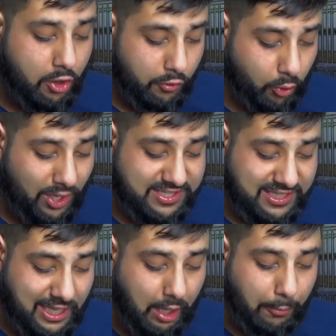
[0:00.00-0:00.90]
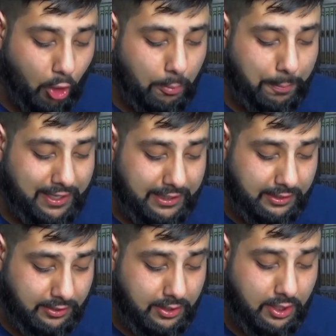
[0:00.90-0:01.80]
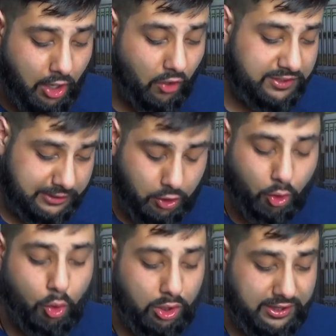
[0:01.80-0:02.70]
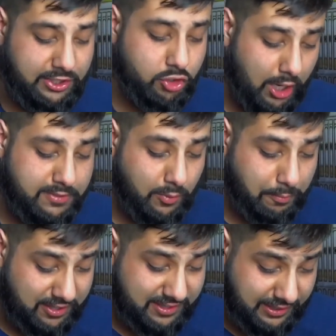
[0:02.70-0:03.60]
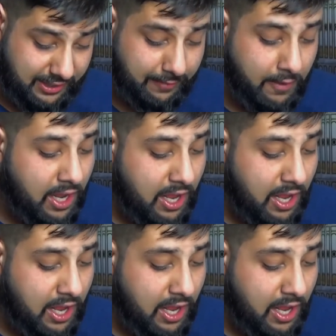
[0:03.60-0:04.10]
requesting help, O Bani, and obviously all the tribes that were present there,